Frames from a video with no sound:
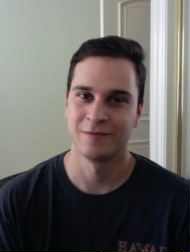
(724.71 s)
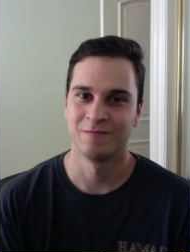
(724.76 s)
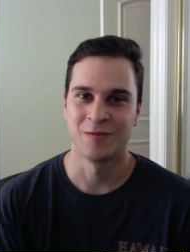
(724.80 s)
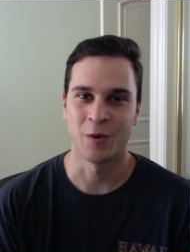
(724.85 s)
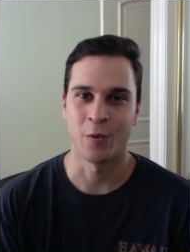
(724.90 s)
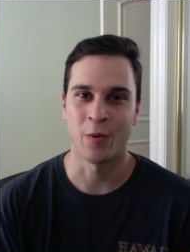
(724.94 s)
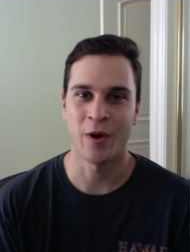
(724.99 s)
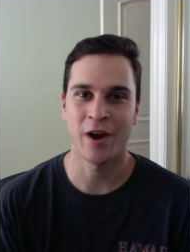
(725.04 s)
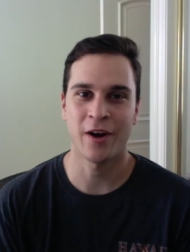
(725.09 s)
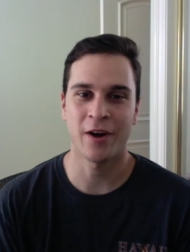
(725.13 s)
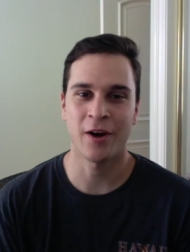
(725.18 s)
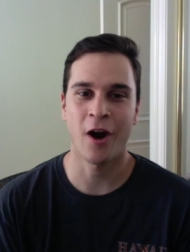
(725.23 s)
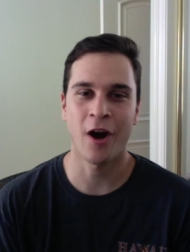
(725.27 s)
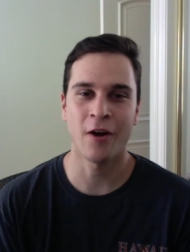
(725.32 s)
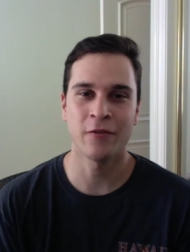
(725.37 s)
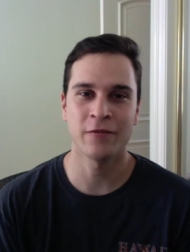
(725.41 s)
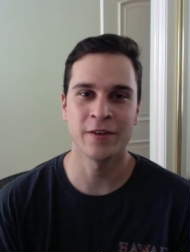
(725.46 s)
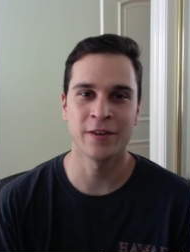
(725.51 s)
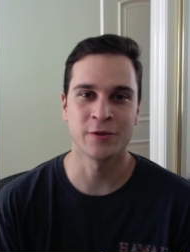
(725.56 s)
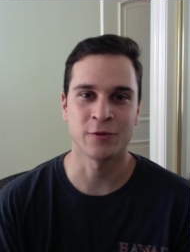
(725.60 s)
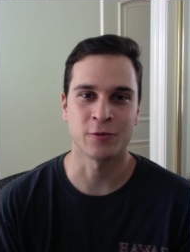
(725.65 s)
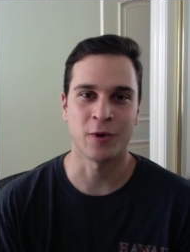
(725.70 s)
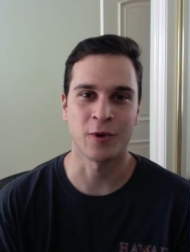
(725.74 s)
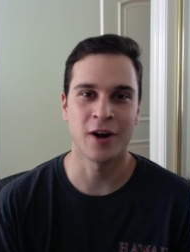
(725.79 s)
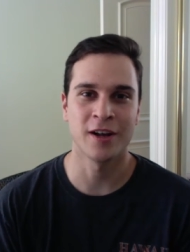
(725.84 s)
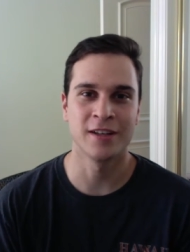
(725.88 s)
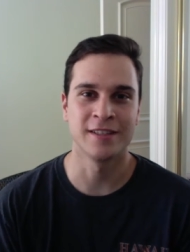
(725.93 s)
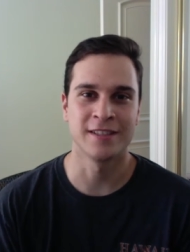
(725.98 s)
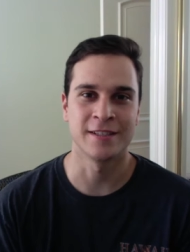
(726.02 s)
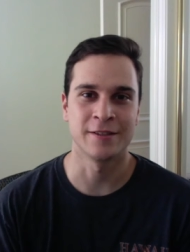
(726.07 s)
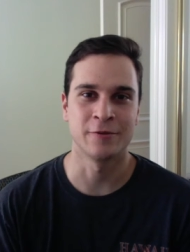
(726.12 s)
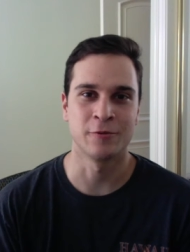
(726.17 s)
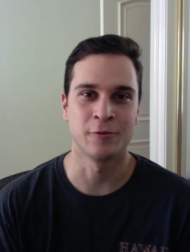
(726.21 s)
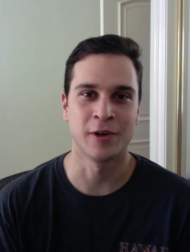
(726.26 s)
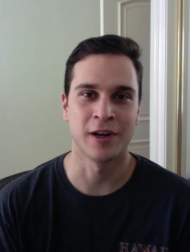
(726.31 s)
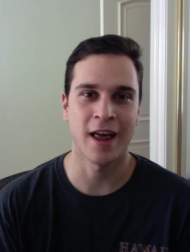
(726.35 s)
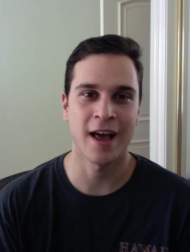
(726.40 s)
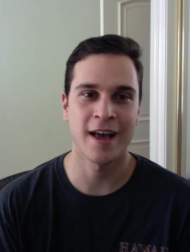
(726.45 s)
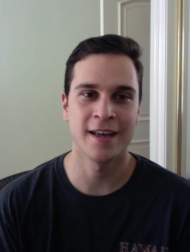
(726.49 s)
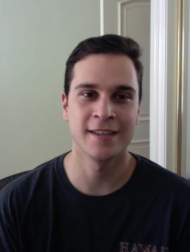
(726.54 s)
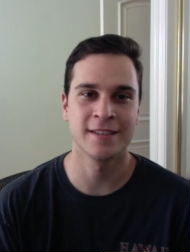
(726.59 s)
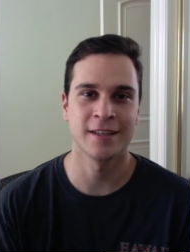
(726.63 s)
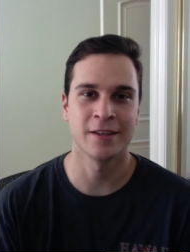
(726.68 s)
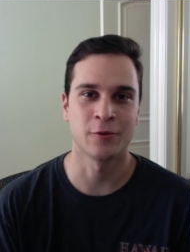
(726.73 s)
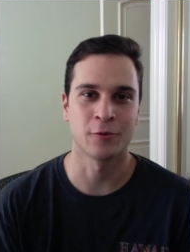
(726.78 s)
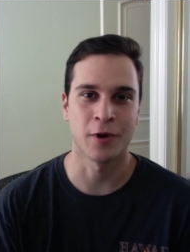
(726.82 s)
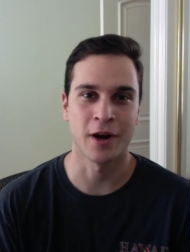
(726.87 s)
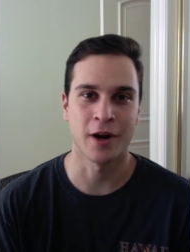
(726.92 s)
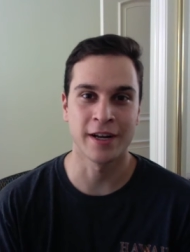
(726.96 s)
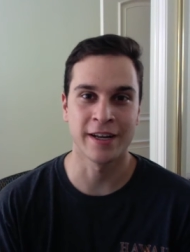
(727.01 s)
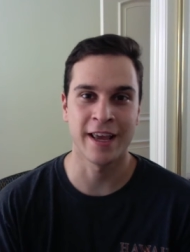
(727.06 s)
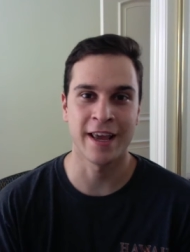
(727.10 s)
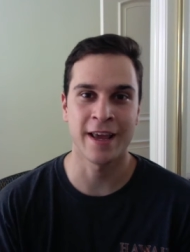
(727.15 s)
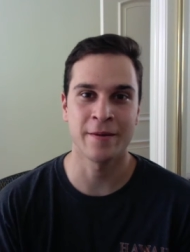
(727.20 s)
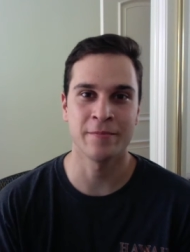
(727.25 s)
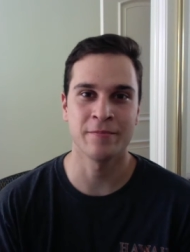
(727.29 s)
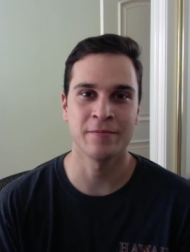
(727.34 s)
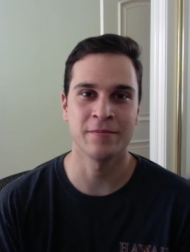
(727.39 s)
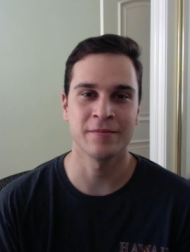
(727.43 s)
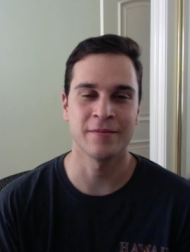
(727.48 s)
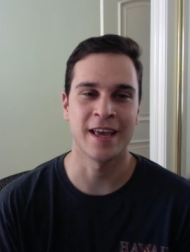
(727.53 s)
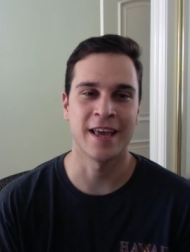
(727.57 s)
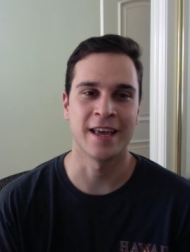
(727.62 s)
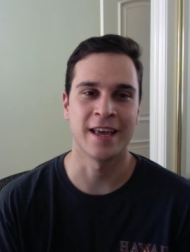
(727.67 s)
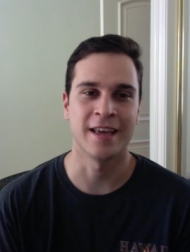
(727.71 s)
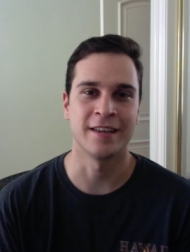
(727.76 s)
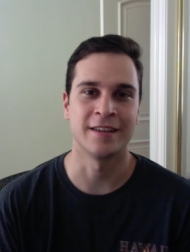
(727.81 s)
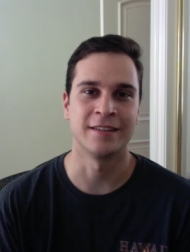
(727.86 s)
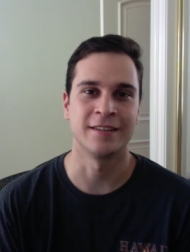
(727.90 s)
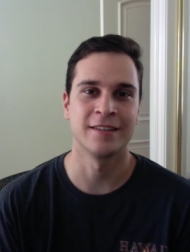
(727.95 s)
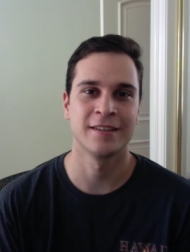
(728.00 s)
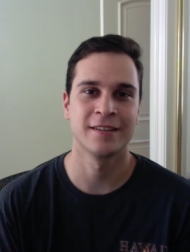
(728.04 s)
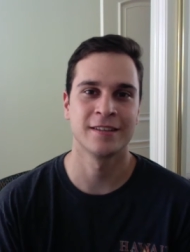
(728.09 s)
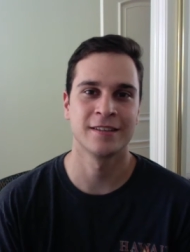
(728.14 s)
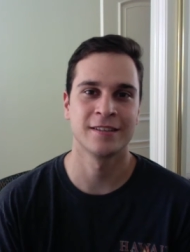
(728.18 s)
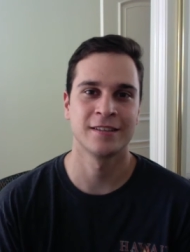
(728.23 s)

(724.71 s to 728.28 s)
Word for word: the way our offense runs, it relies on the run game, and